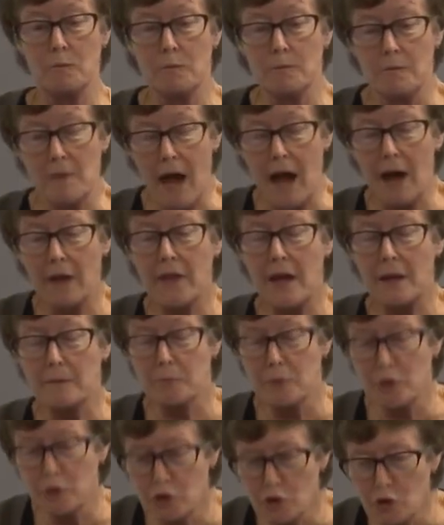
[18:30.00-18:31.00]
how that
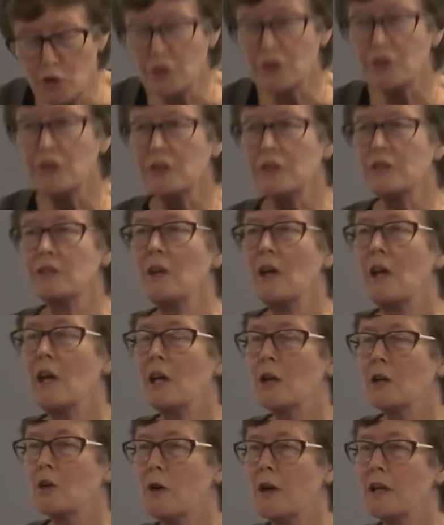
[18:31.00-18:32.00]
produces
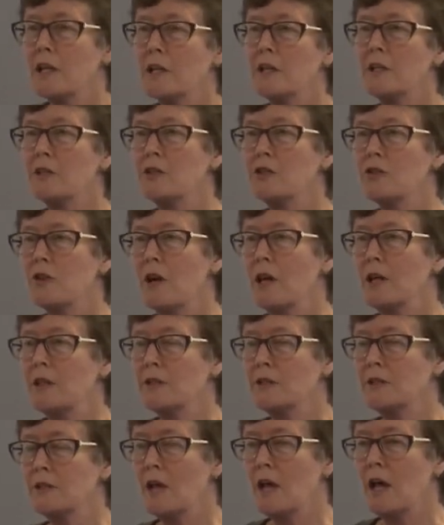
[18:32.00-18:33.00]
credit
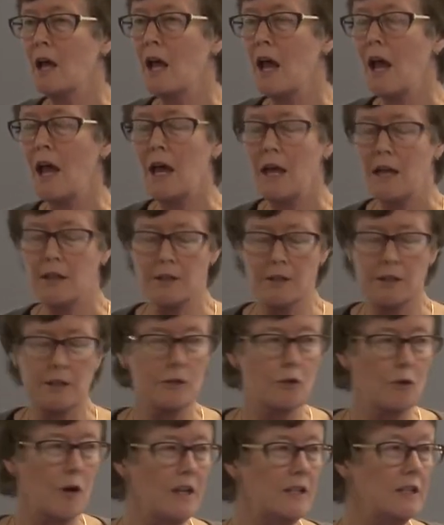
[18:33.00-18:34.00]
constraints and
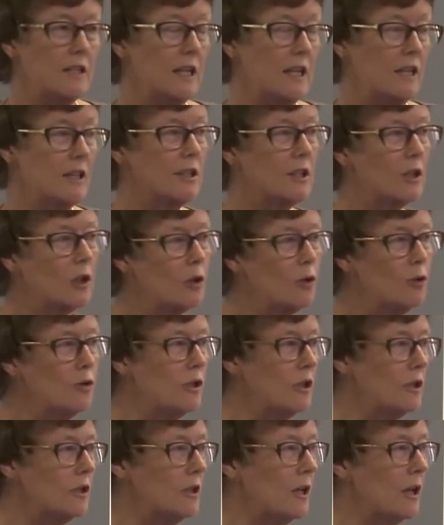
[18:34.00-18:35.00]
credit
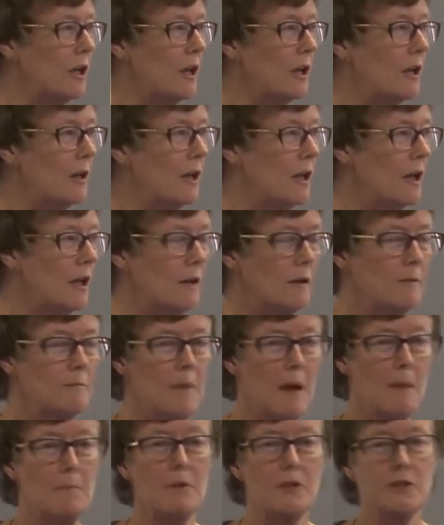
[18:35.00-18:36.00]
excluded
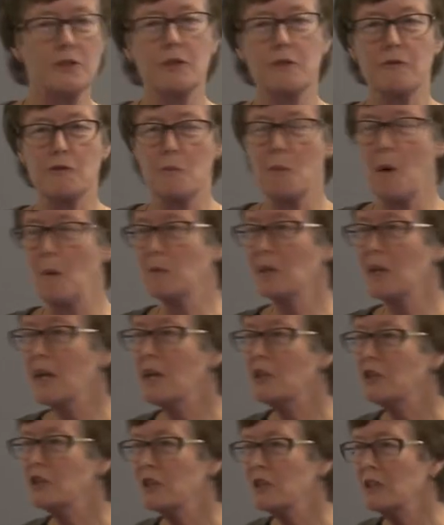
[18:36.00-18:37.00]
members of the
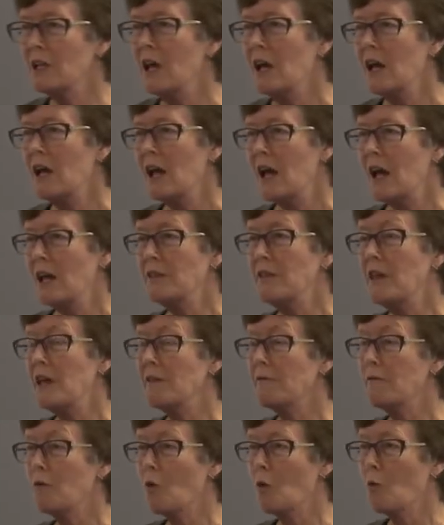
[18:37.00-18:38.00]
population, and
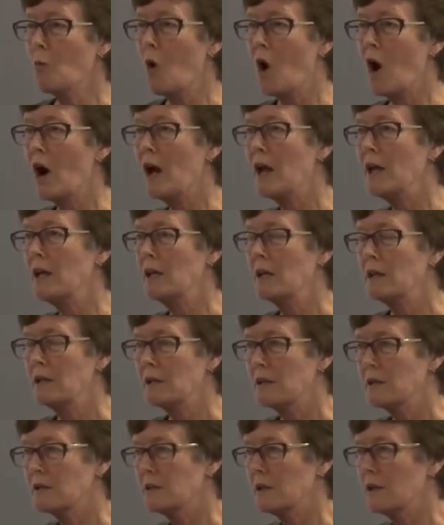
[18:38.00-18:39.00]
therefore why
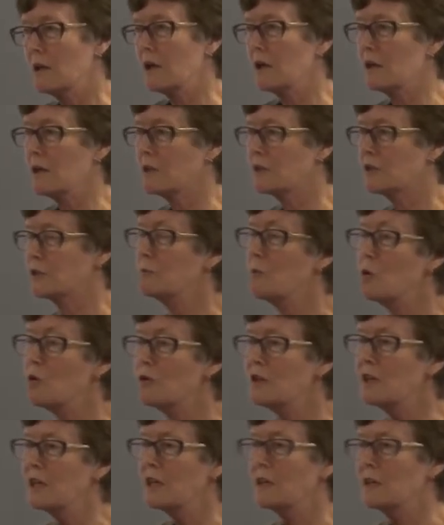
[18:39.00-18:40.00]
uh,
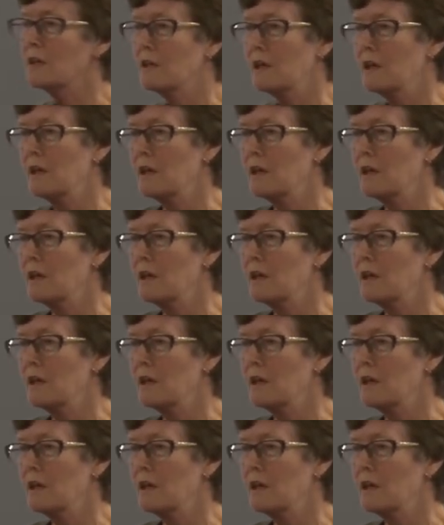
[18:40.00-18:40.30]
smoothing